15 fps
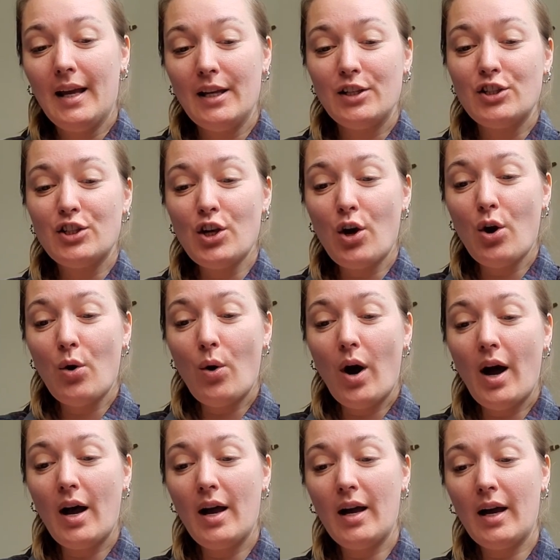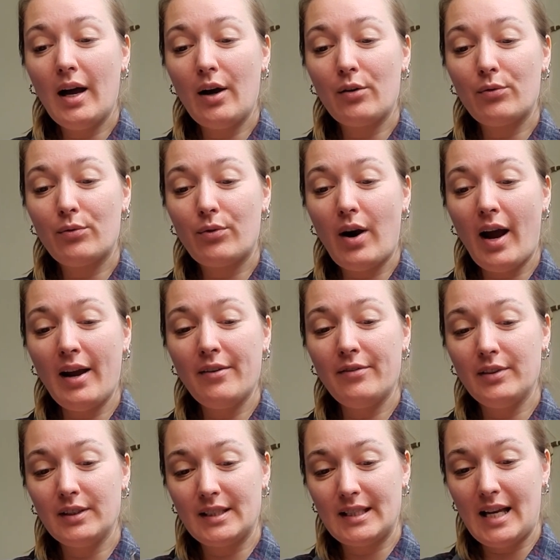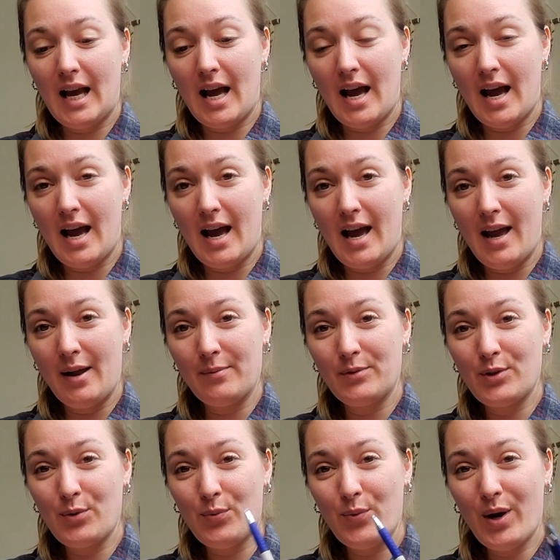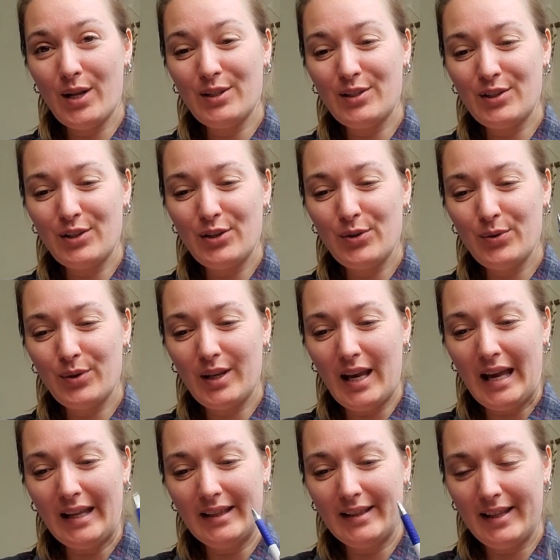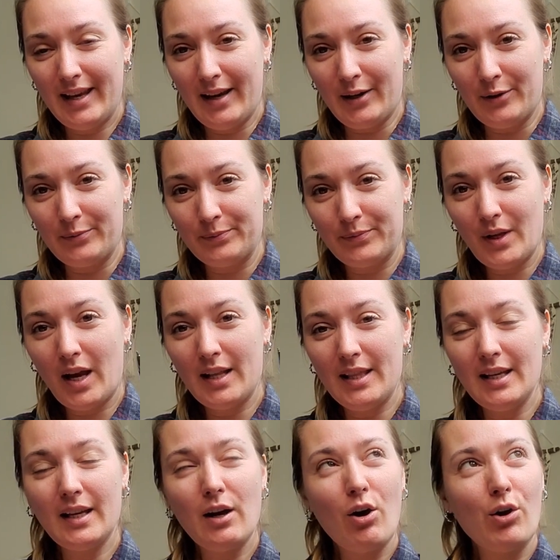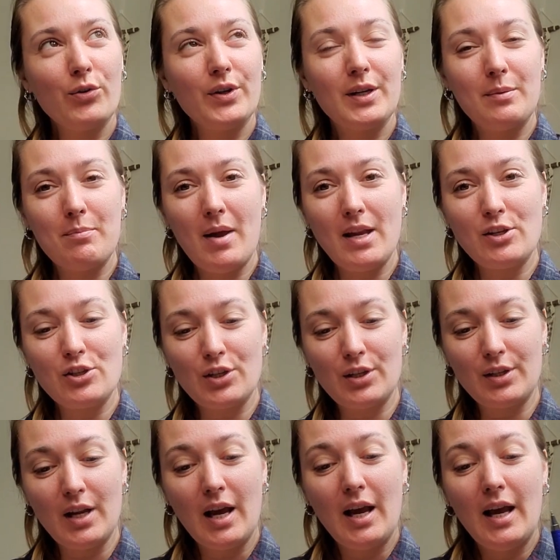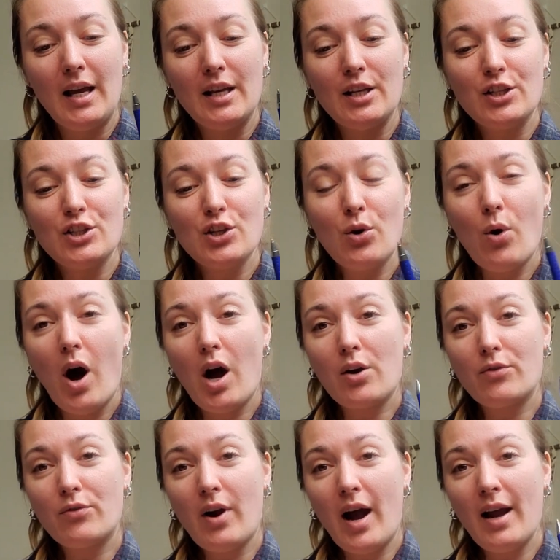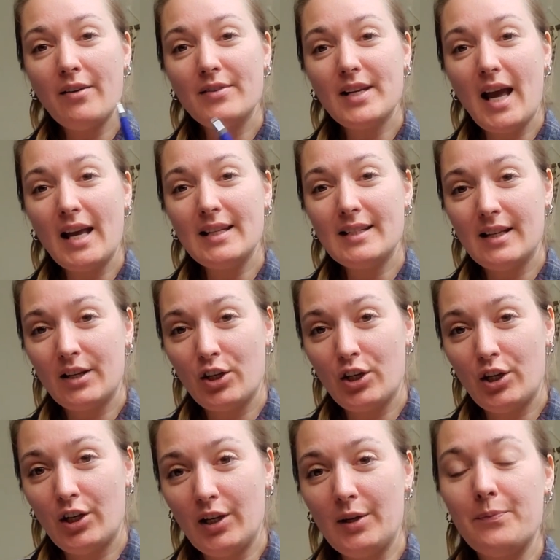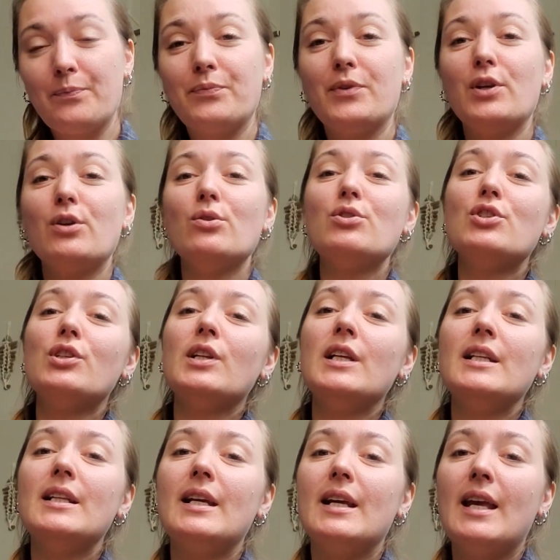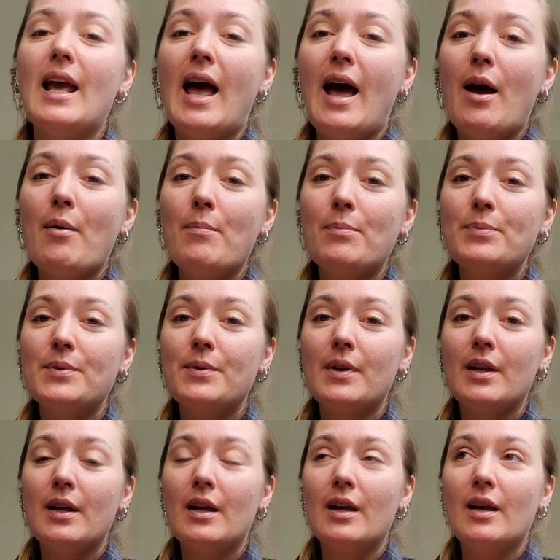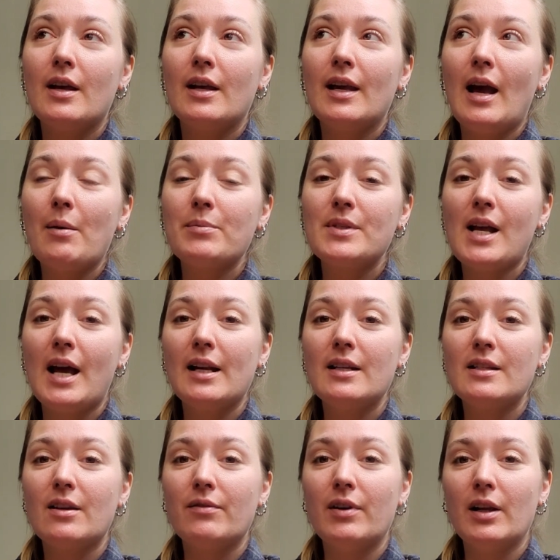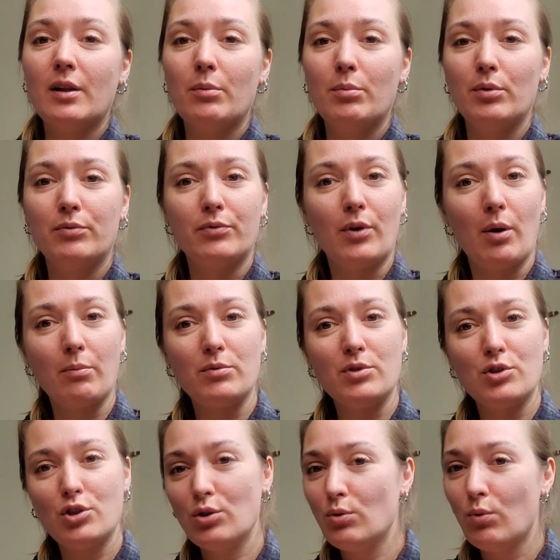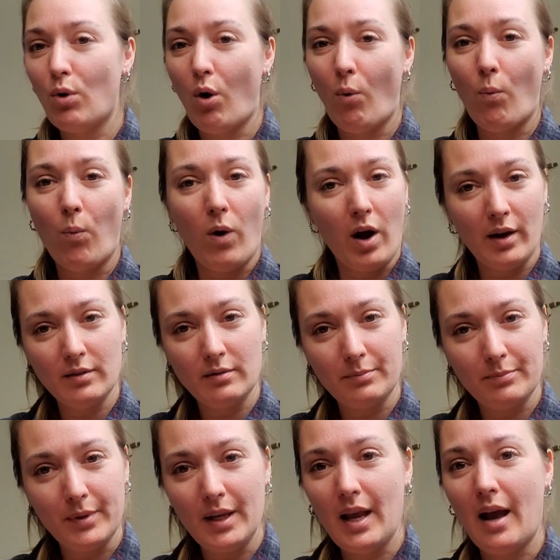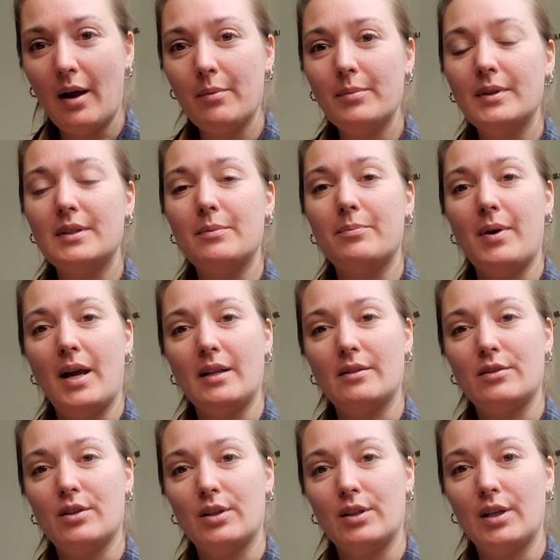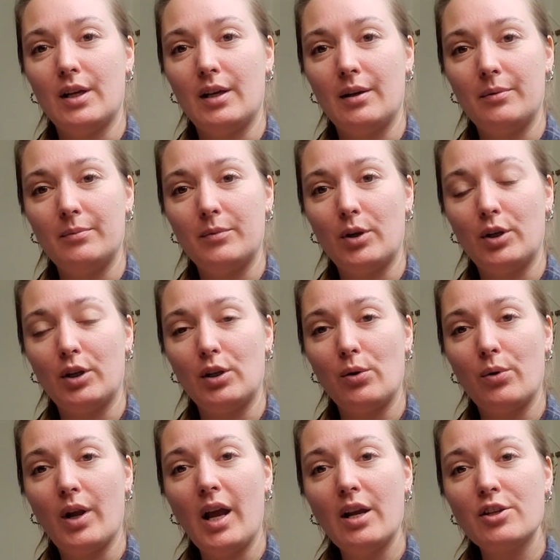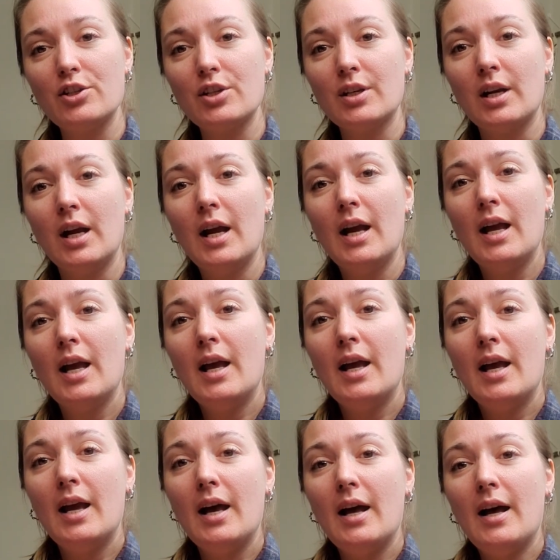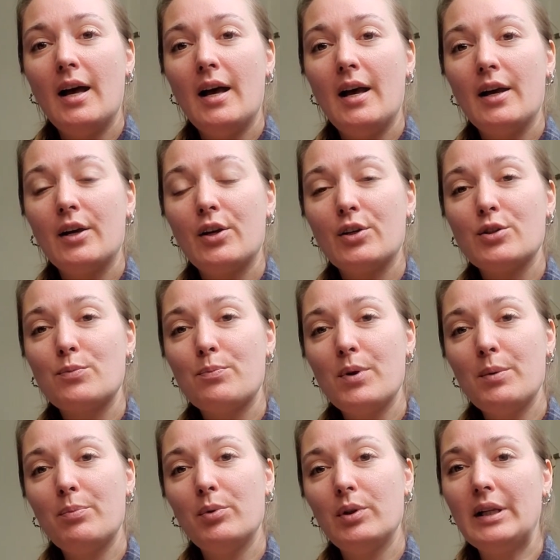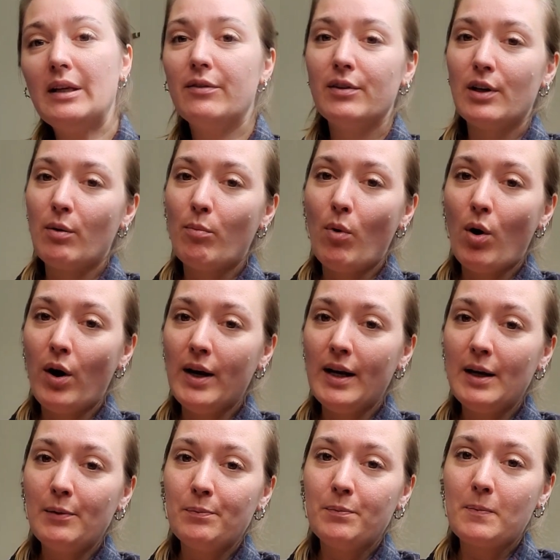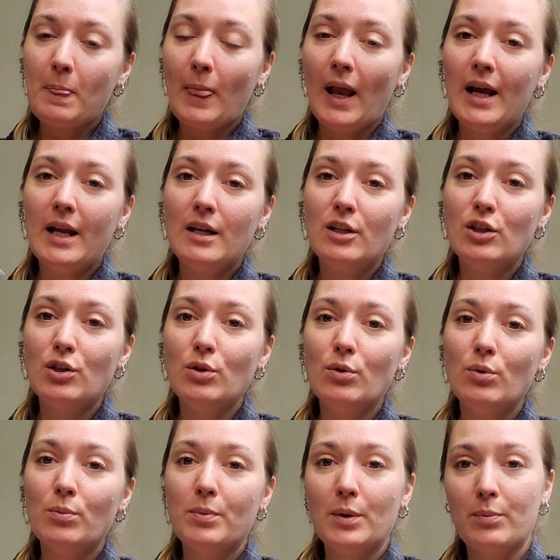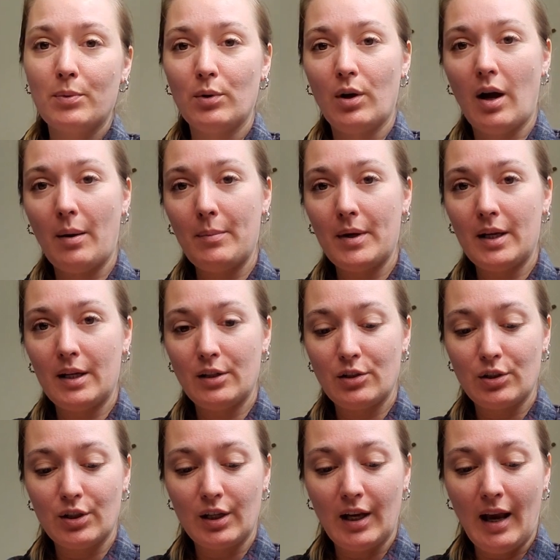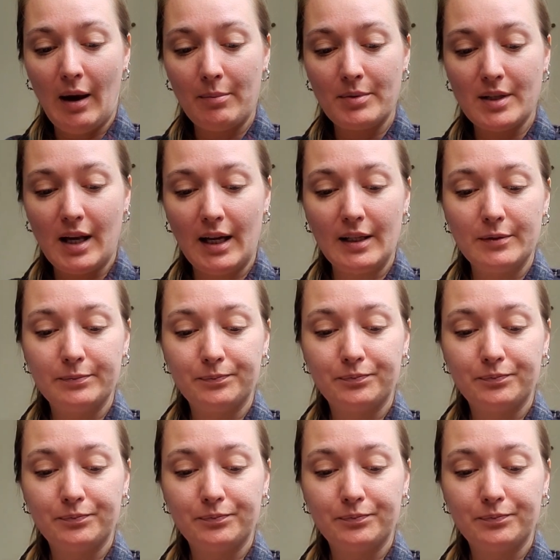So arrival time. So once you get there, I think I already mentioned, so arrive nice and early. Usually the campsite is available from 2 or 1 p.m. It depends on a location, because people leave in the morning and new people come into the campsite.